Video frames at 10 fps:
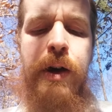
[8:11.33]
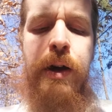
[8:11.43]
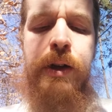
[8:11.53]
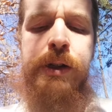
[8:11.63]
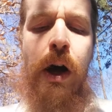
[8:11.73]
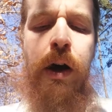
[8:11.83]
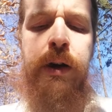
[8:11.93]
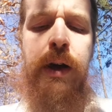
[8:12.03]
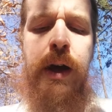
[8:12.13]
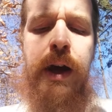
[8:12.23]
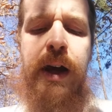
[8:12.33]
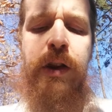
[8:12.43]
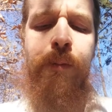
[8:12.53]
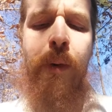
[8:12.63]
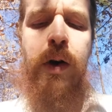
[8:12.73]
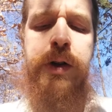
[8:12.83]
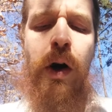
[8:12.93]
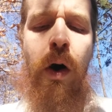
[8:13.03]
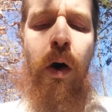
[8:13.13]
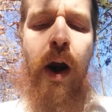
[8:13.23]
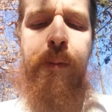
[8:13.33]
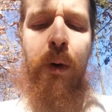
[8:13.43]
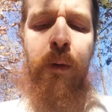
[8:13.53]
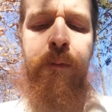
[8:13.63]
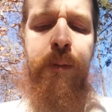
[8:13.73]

Nisan, either March or April,